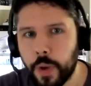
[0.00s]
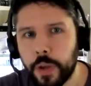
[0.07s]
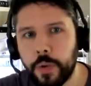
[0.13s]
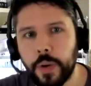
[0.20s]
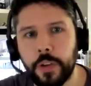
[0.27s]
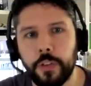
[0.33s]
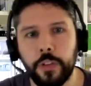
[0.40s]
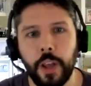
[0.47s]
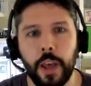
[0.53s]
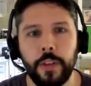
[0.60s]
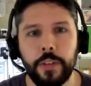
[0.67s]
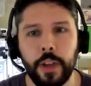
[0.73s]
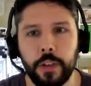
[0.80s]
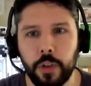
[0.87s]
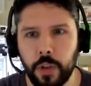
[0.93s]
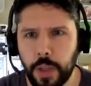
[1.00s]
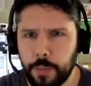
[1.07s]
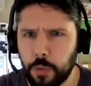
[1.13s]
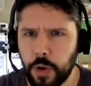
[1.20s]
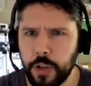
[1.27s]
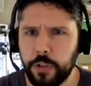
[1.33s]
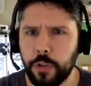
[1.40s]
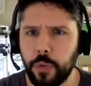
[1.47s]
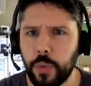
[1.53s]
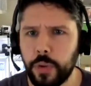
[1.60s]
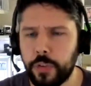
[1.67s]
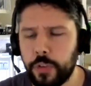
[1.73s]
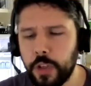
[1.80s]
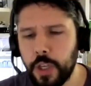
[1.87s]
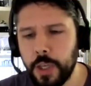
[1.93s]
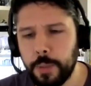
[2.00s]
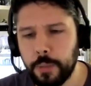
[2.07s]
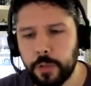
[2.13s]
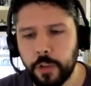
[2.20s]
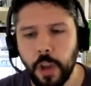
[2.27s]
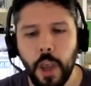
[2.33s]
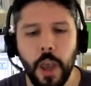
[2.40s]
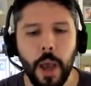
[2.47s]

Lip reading: whether it's that collaboration with Teams,